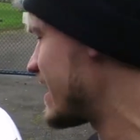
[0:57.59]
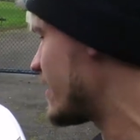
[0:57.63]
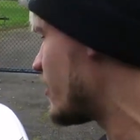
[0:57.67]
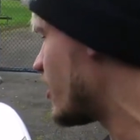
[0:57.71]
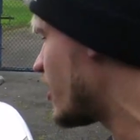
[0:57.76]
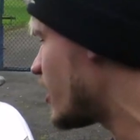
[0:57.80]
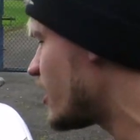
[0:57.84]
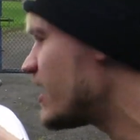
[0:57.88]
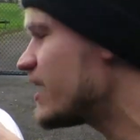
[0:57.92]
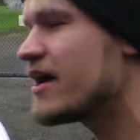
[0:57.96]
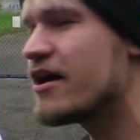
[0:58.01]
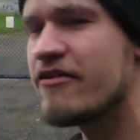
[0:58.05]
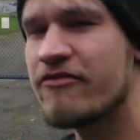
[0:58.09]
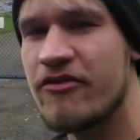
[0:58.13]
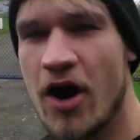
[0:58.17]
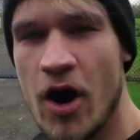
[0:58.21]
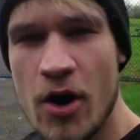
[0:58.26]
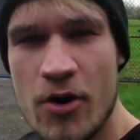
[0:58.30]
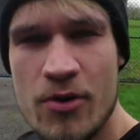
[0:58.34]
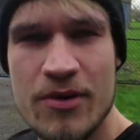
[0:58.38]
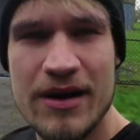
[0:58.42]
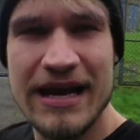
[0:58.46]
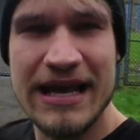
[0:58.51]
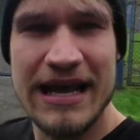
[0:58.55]
Now, I have
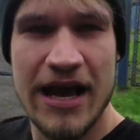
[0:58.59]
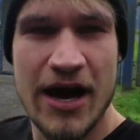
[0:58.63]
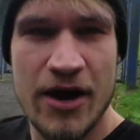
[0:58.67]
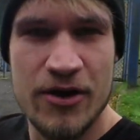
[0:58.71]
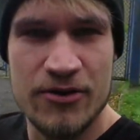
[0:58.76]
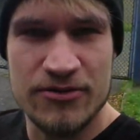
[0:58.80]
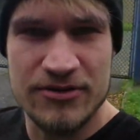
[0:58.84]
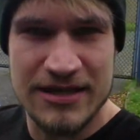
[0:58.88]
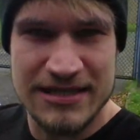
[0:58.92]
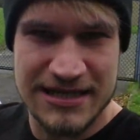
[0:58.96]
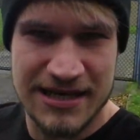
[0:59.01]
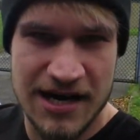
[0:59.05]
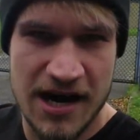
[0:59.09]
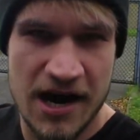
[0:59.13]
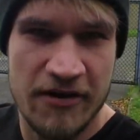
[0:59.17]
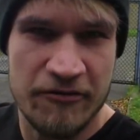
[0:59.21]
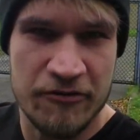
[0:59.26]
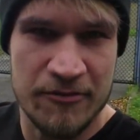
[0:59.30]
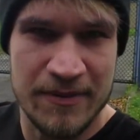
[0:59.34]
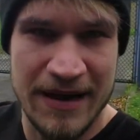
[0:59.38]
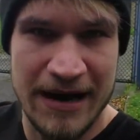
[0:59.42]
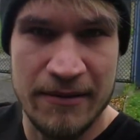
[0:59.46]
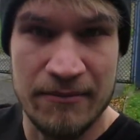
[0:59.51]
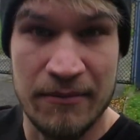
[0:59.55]
only owned this
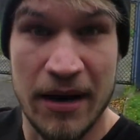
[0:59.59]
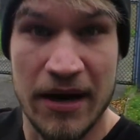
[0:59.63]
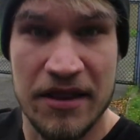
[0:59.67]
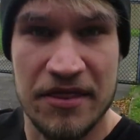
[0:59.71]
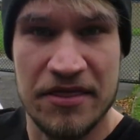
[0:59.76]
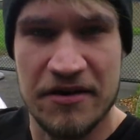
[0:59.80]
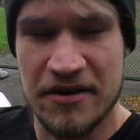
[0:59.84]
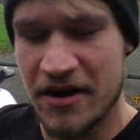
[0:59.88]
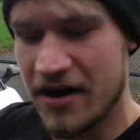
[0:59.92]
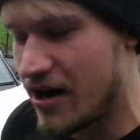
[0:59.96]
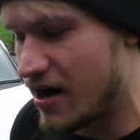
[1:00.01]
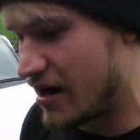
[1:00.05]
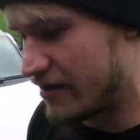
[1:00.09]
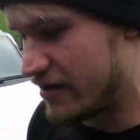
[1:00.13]
car for about a month and a